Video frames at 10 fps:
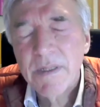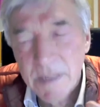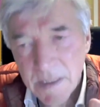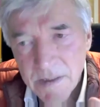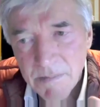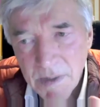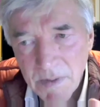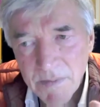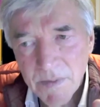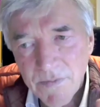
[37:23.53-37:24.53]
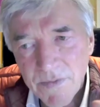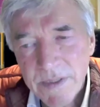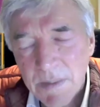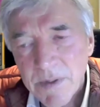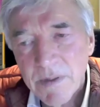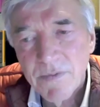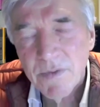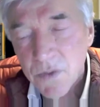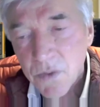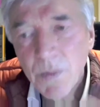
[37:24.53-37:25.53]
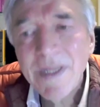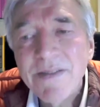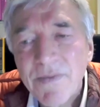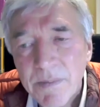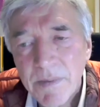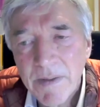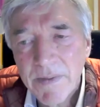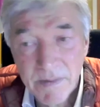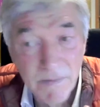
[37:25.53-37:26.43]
And then my wife was separated for 2 weeks from the mother.